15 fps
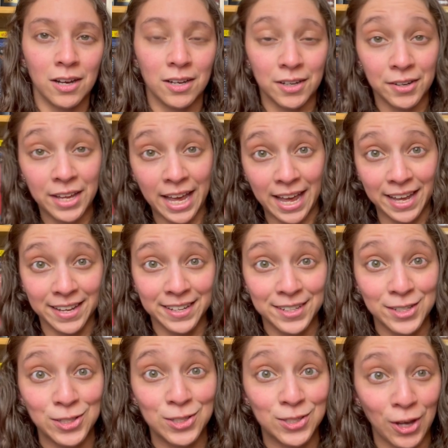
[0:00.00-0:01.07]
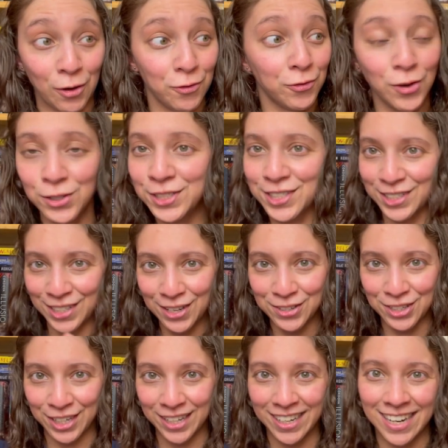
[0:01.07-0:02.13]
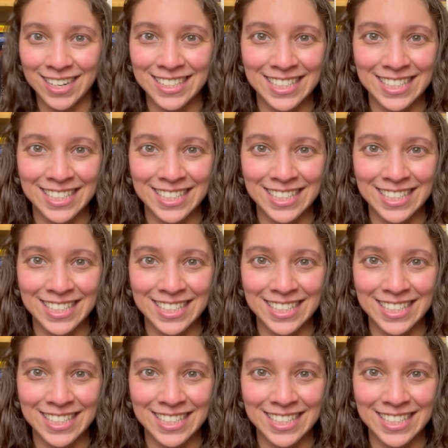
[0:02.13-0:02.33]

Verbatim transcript: Okay, so full disclosure,